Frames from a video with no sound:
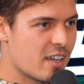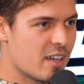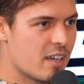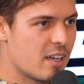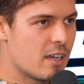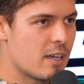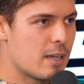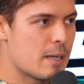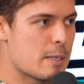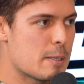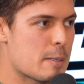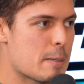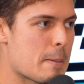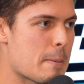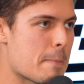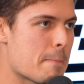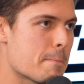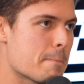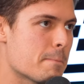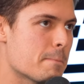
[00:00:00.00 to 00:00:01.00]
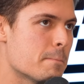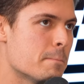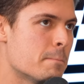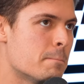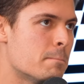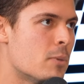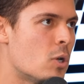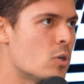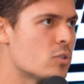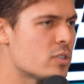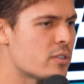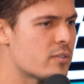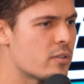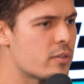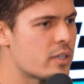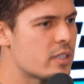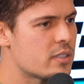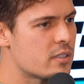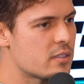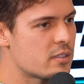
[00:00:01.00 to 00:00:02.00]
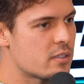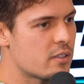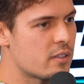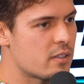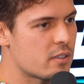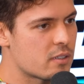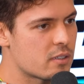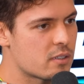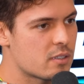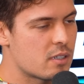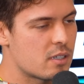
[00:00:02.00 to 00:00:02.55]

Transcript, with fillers: Um, most of the races, I think.